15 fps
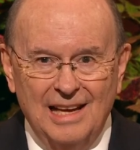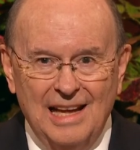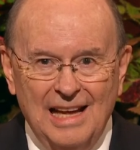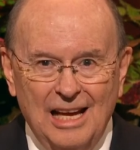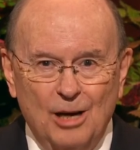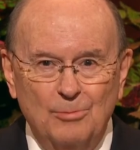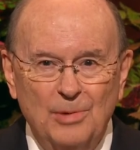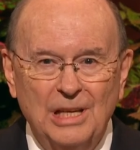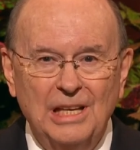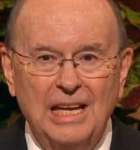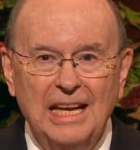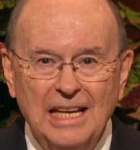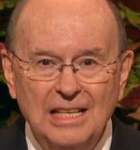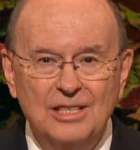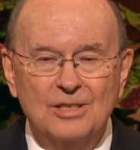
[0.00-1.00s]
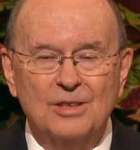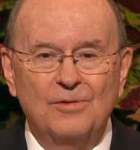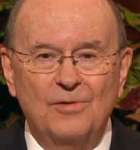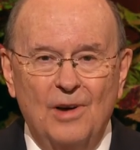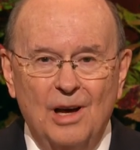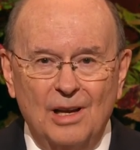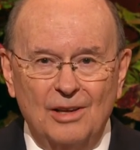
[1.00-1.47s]
helping each to
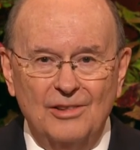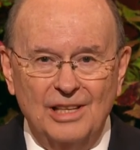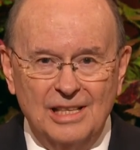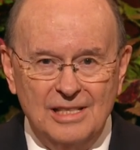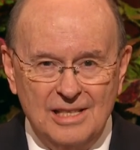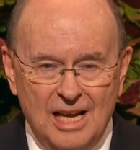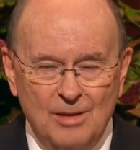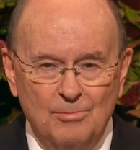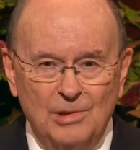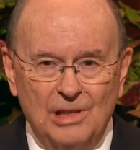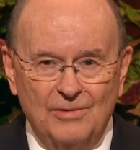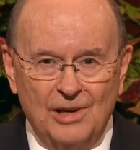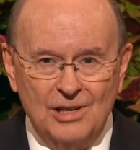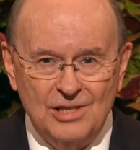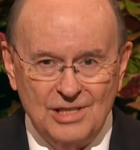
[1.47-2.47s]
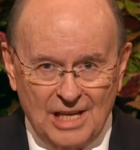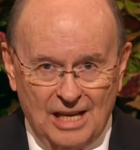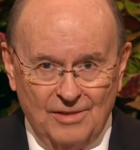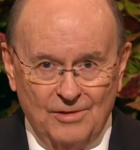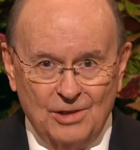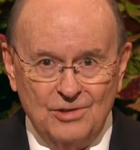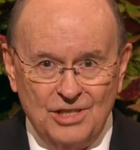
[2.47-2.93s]
follow the example of our
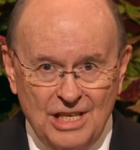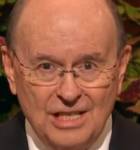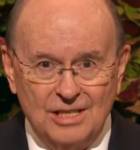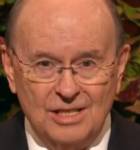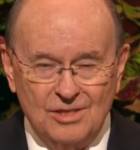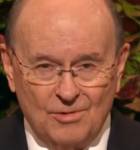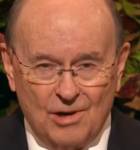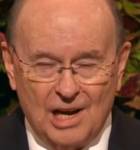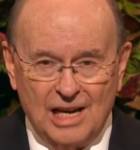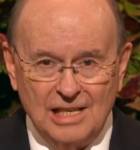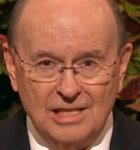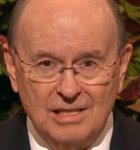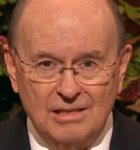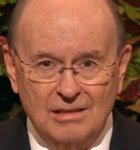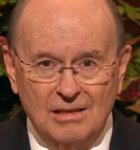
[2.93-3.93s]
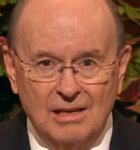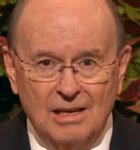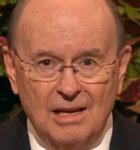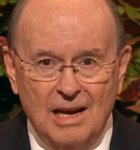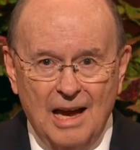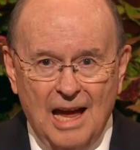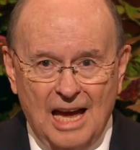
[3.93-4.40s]
Savior, Jesus Christ,
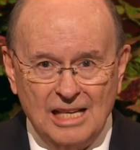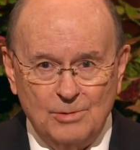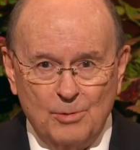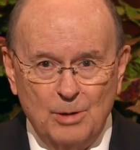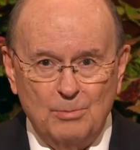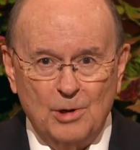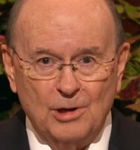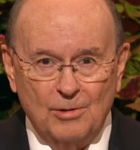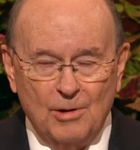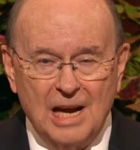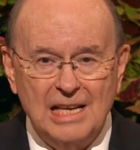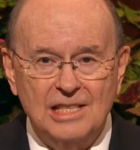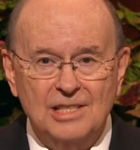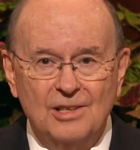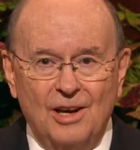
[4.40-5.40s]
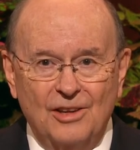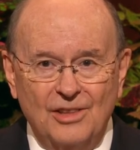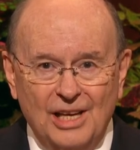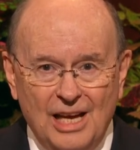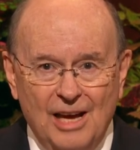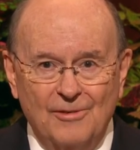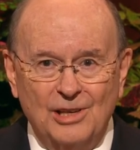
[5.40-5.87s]
as we progress on the
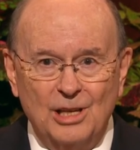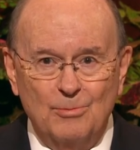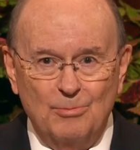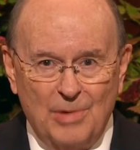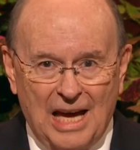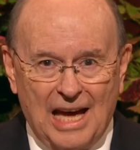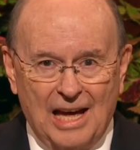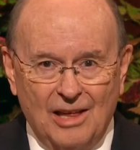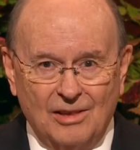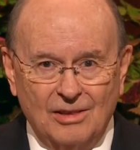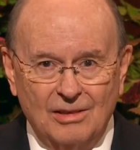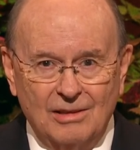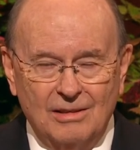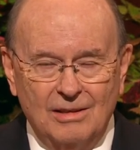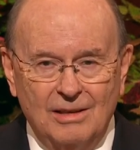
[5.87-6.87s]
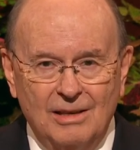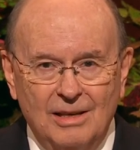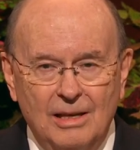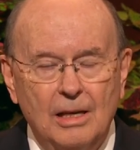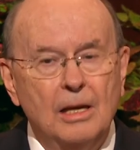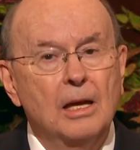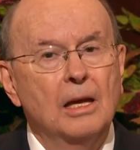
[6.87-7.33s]
covenant path.
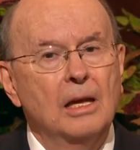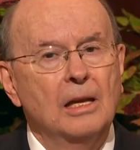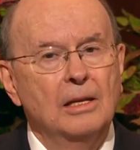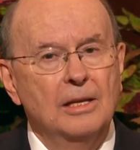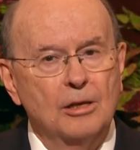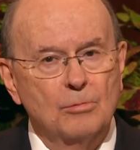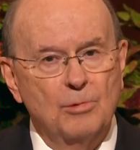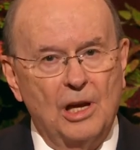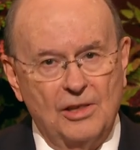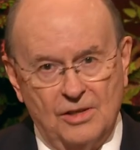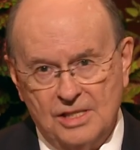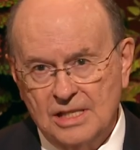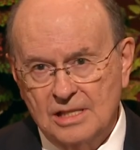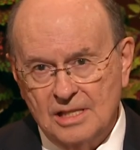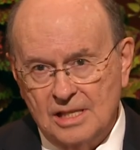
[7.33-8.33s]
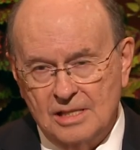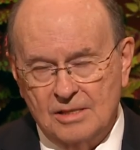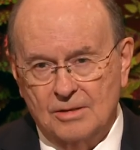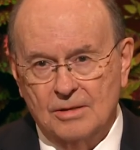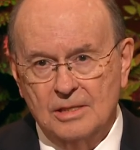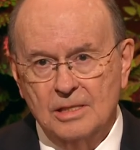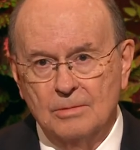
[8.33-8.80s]
Dear brothers and
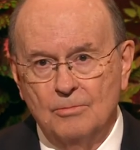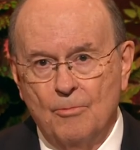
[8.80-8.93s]
sisters,